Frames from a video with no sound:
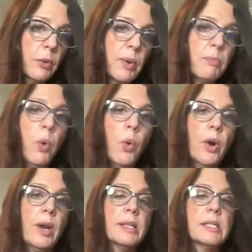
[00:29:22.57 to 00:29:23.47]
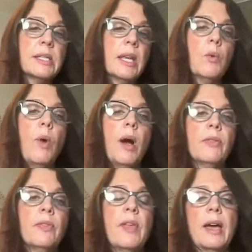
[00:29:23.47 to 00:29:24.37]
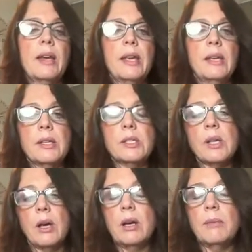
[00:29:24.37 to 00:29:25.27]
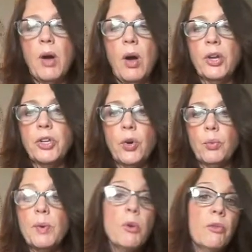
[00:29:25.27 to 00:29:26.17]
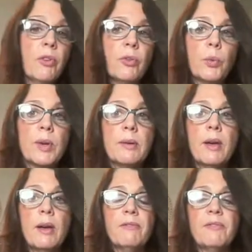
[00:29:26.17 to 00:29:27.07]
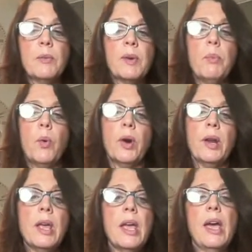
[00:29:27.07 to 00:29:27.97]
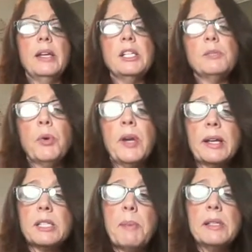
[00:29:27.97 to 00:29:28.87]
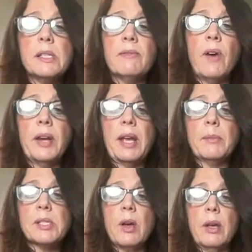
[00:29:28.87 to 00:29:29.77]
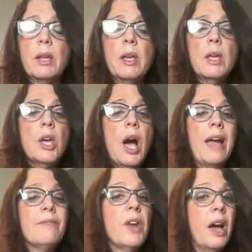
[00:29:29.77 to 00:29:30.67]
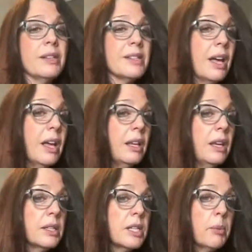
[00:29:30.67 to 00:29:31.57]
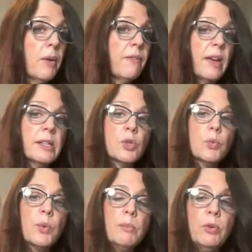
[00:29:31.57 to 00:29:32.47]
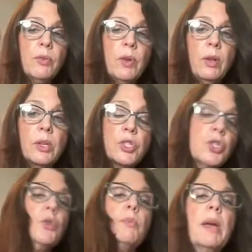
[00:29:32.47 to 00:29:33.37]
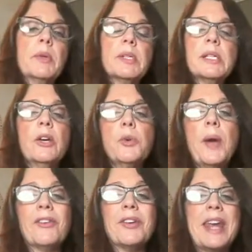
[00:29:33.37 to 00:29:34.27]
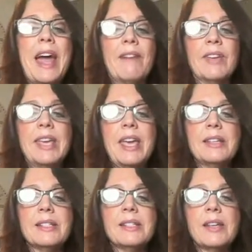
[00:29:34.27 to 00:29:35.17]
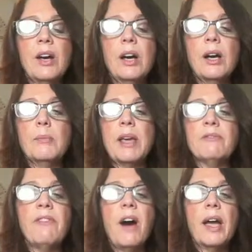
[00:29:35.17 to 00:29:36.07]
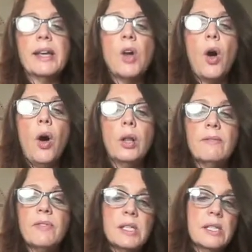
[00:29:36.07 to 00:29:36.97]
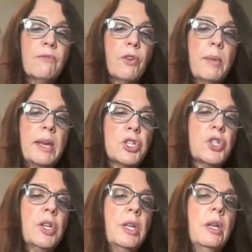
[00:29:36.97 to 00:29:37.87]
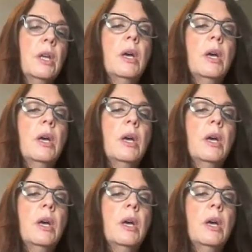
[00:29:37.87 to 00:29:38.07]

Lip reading: a report and seeing what that is on your removal fee report. And it's pretty expensive on Amazon. I've not done a WFS removal to be able to tell you how to navigate and find all of this information.